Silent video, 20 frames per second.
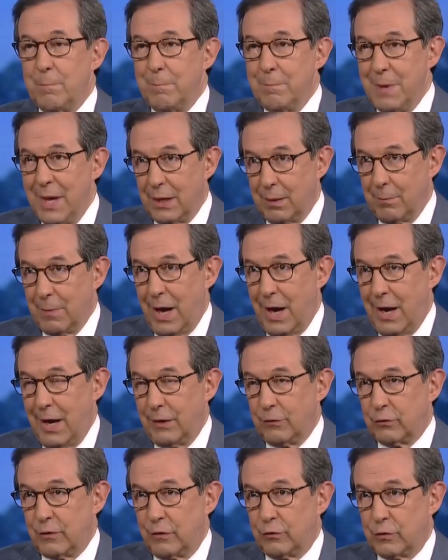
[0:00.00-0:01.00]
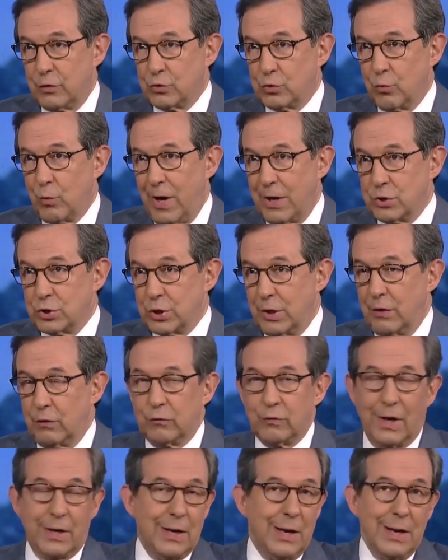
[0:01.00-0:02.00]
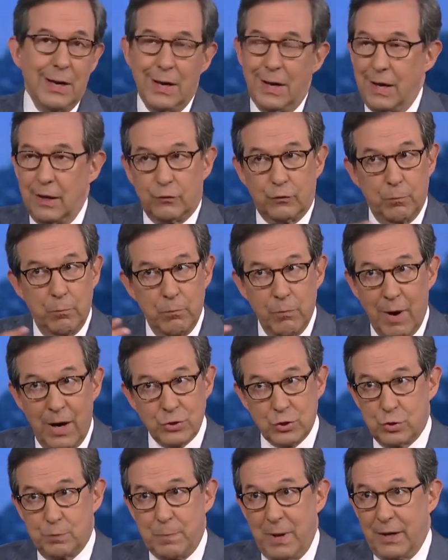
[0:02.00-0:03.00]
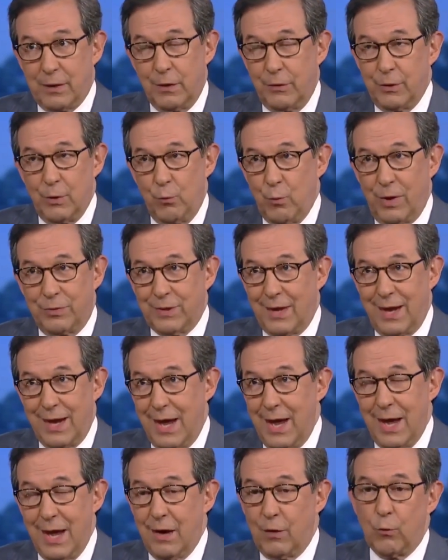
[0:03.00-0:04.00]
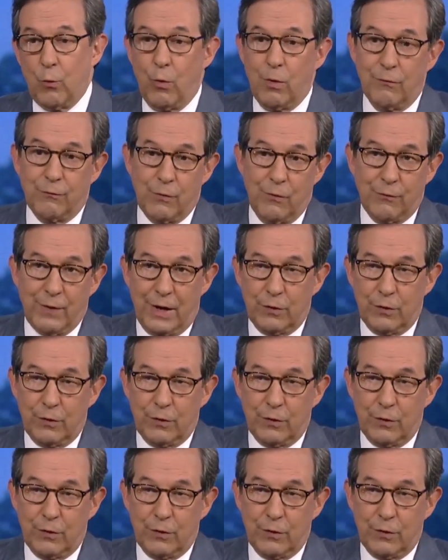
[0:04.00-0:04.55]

to minimize the situation and say it's much better than what they had, or for